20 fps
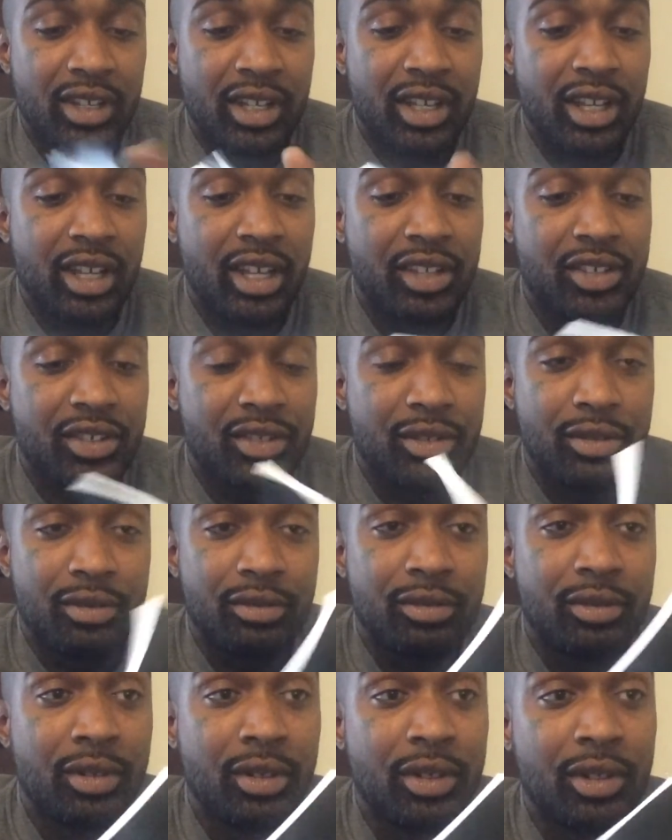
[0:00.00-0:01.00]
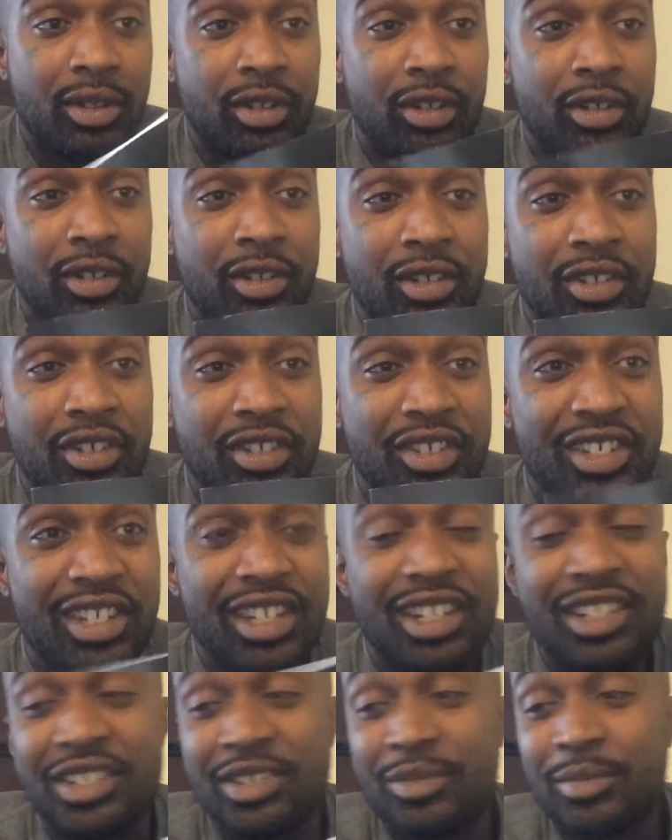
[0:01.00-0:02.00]
Yeah, so
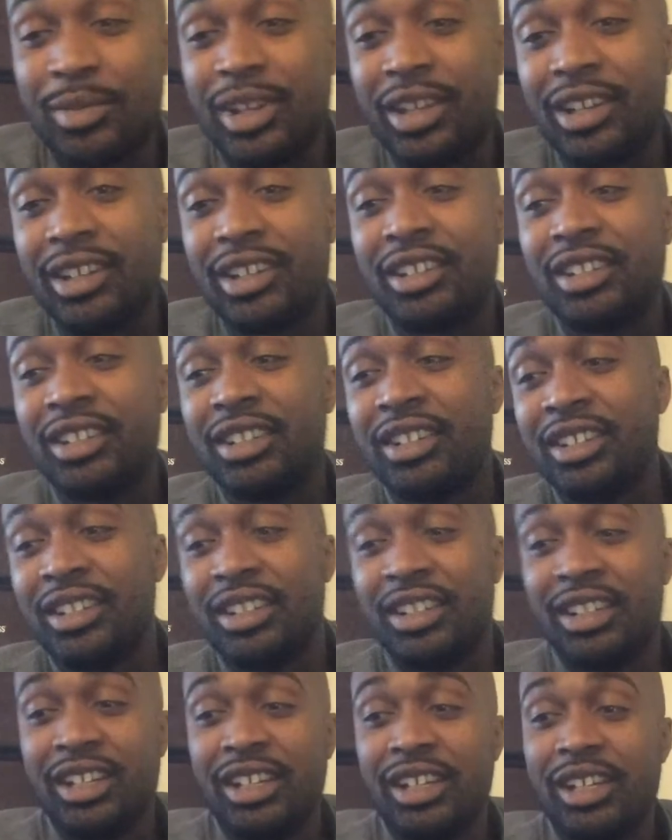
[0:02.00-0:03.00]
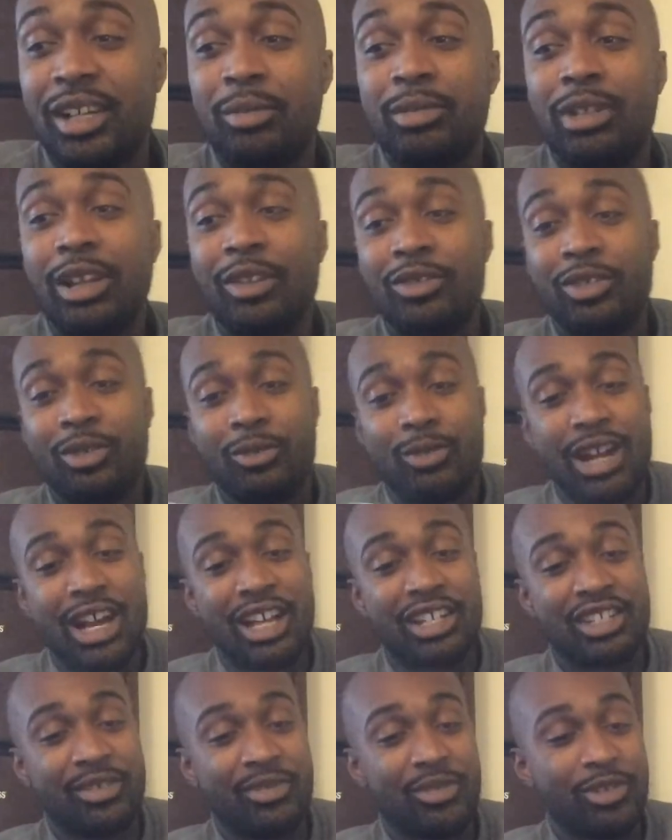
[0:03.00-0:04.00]
citizen, man. I'm loving the
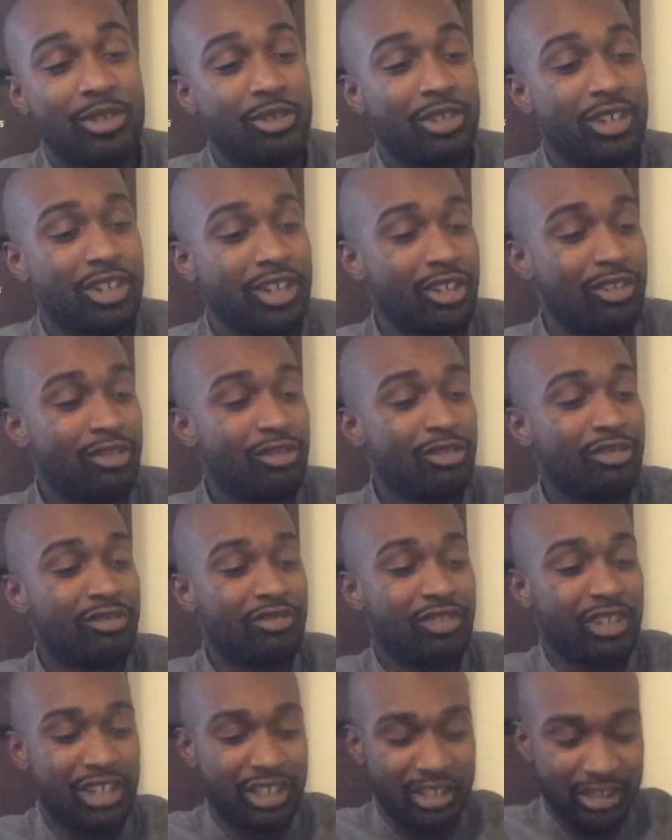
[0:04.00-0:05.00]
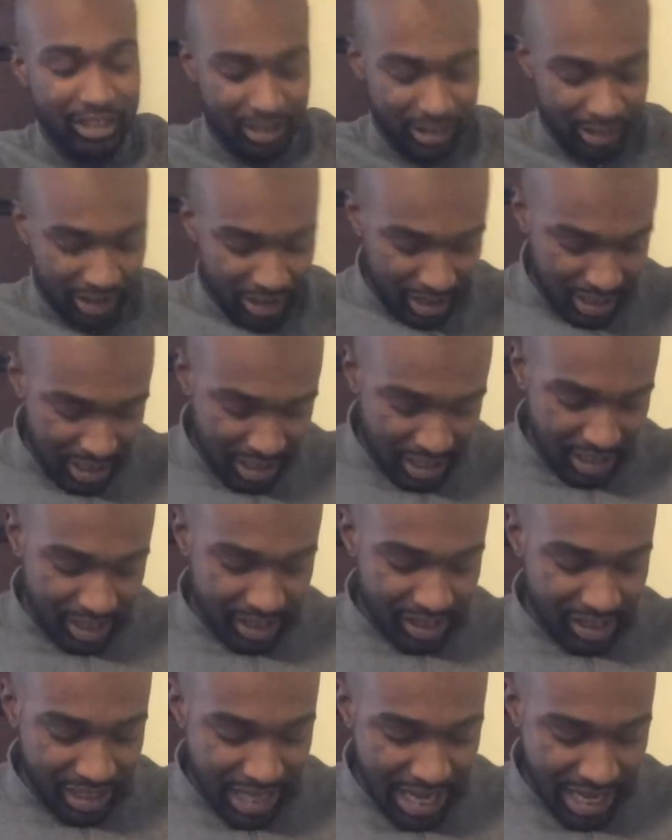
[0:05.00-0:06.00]
watch. It feel good on the wrist.
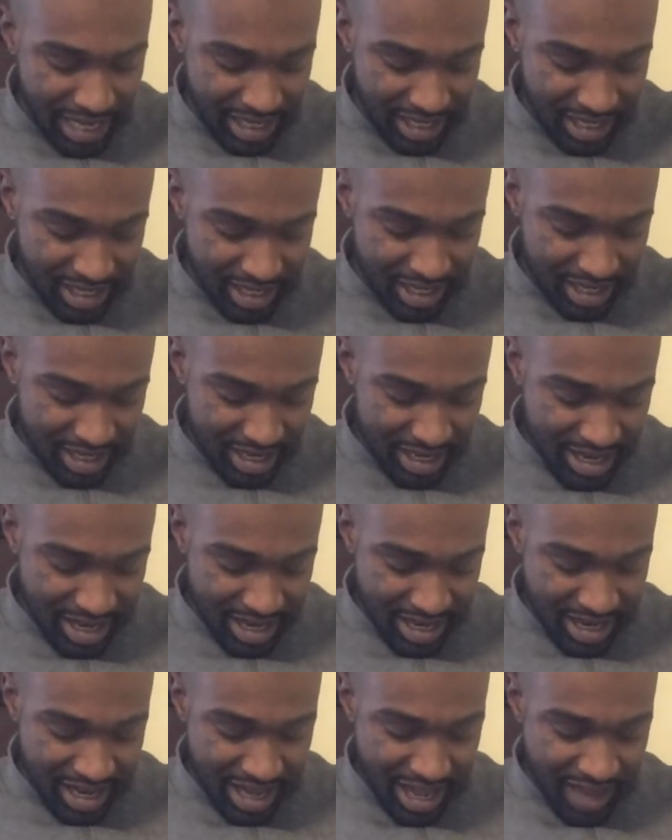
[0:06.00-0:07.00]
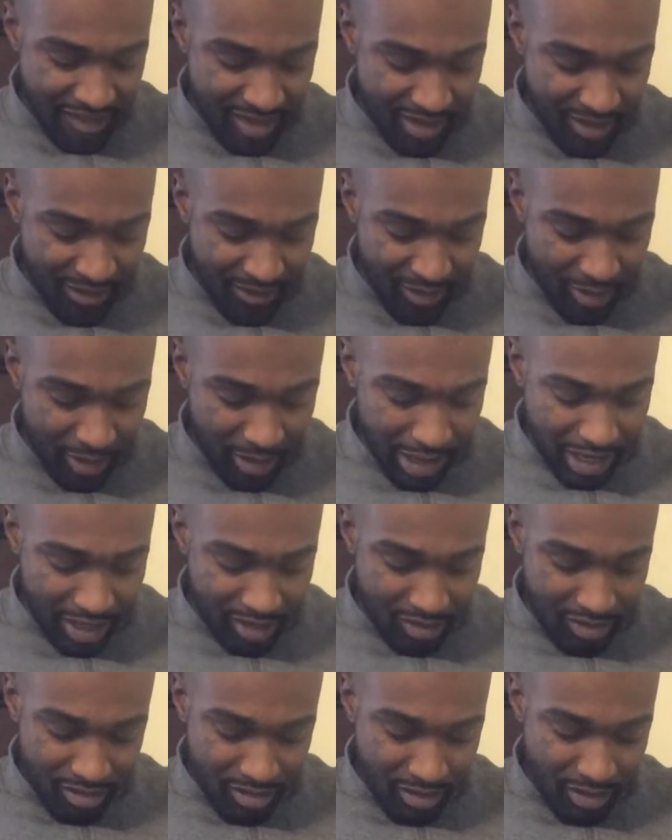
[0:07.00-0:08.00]
It's nice and heavy. It feel like,
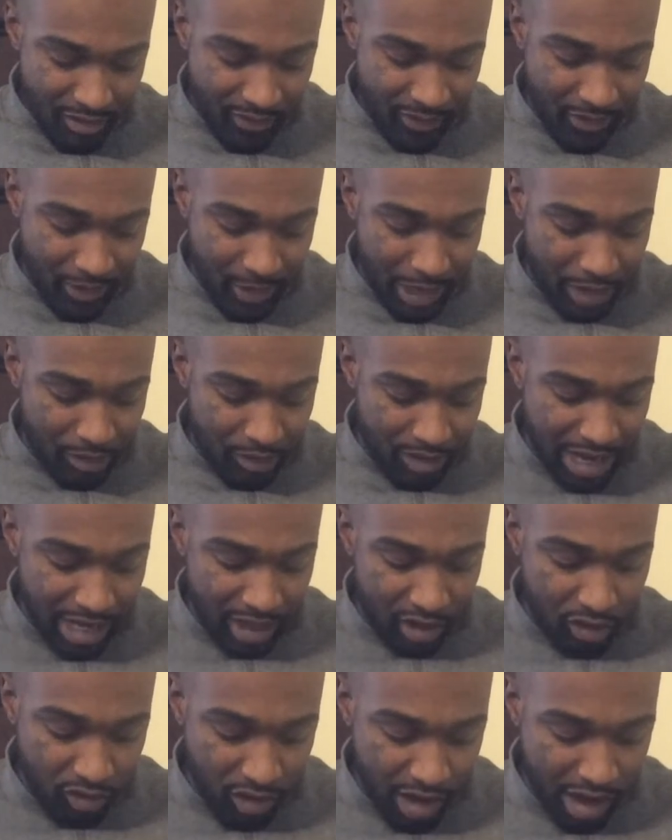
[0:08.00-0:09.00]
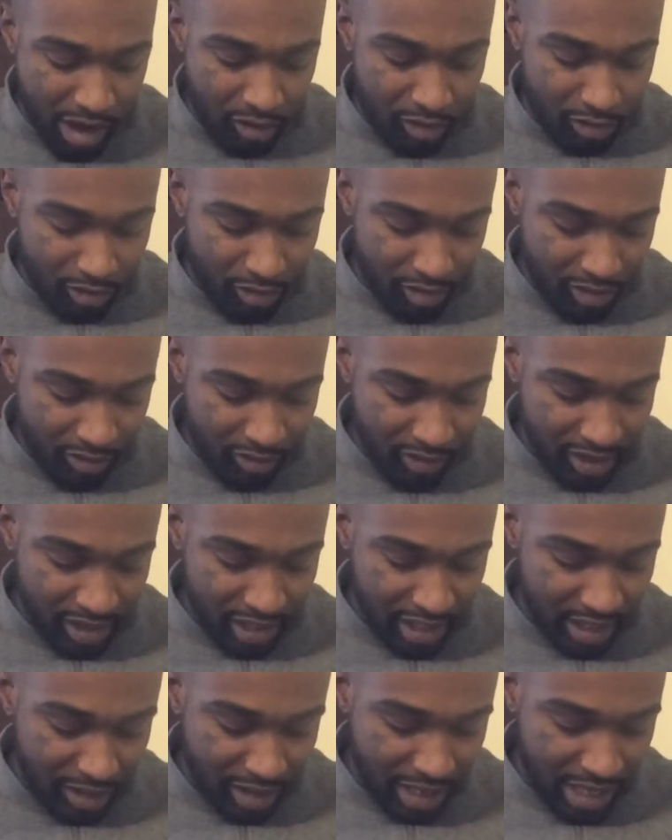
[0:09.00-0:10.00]
you know, it feel like you got a crown on your wrist,
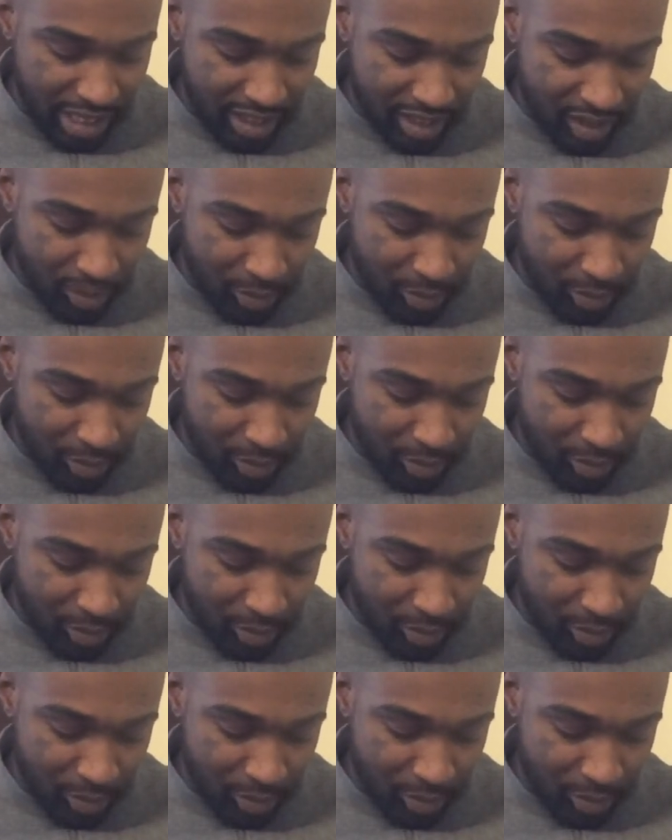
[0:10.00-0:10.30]
like it's